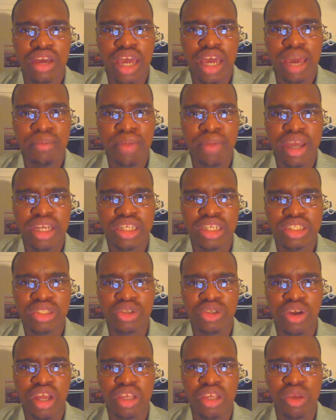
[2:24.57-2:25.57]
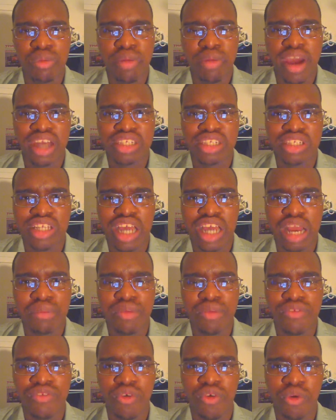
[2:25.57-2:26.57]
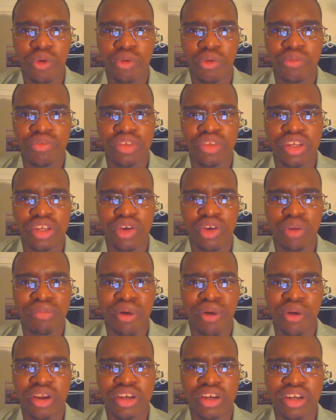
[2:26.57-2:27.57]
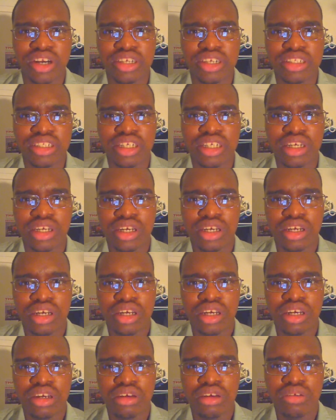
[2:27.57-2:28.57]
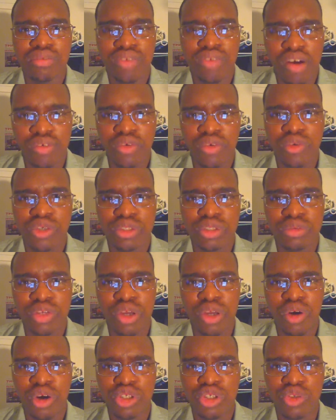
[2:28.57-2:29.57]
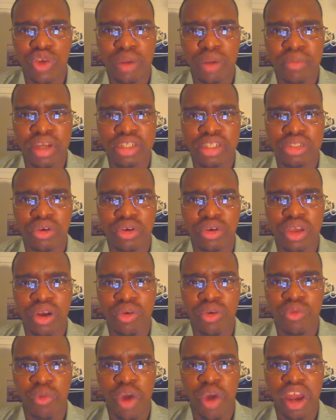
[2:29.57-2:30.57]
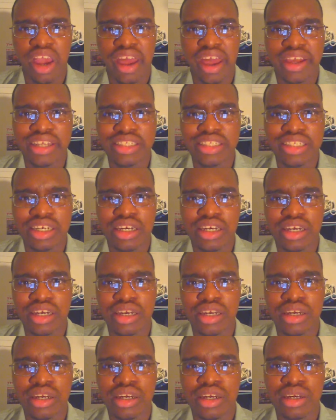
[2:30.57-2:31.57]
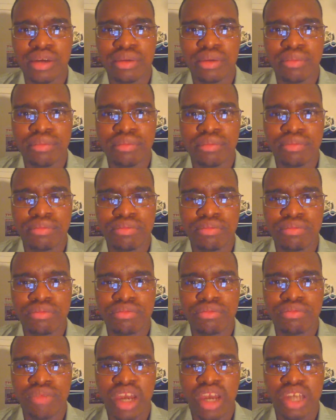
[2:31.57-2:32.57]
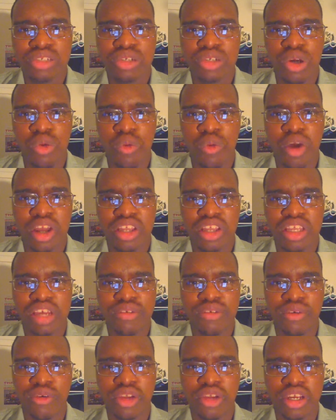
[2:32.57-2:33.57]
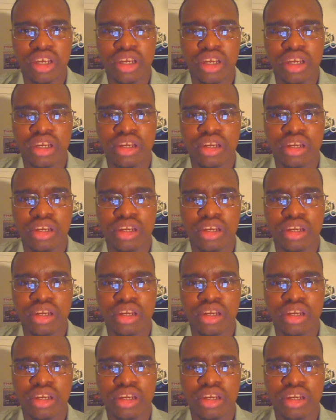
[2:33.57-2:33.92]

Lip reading: and making sure that you pass the line before your opponent does. Of course, you also want to make sure you don't red light, because you don't want to leave early.